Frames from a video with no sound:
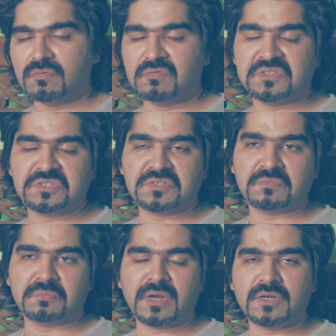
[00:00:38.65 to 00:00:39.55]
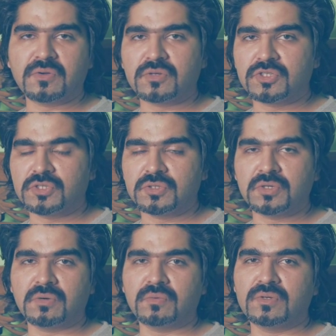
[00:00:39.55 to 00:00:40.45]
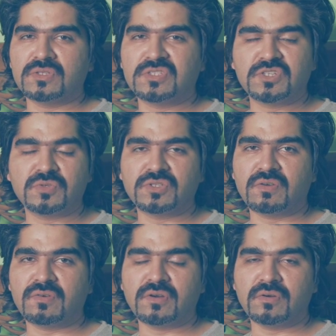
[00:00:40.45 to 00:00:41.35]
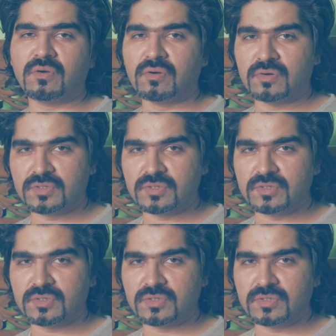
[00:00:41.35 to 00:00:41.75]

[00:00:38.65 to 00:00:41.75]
which might cost you around $600 to $700,